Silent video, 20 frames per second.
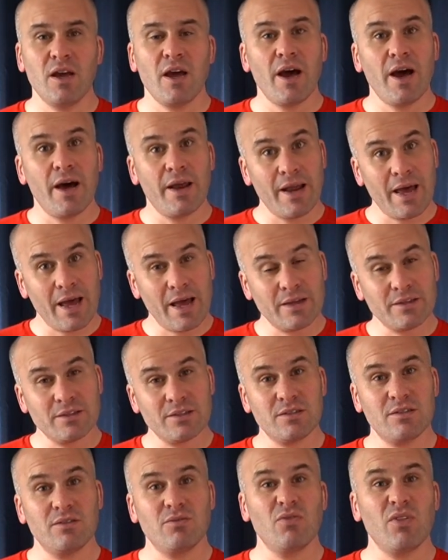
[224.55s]
and
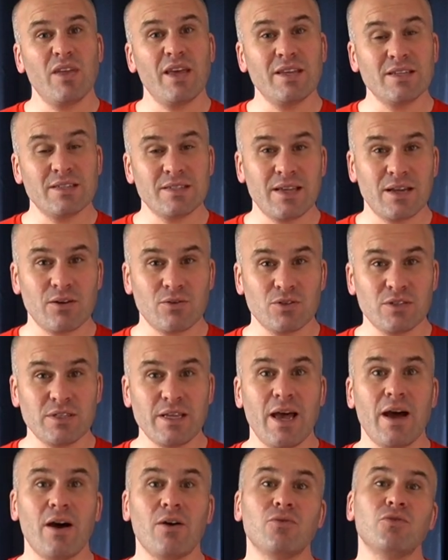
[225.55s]
as it settles
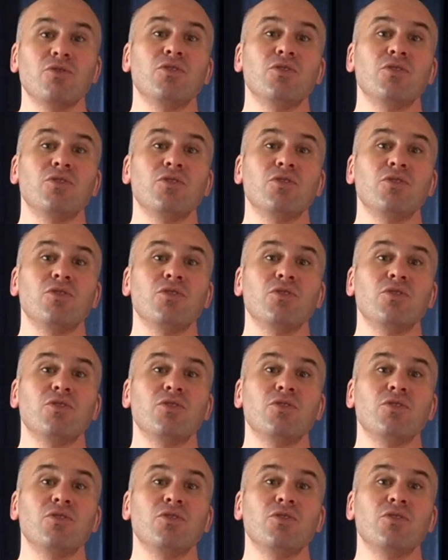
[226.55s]
down,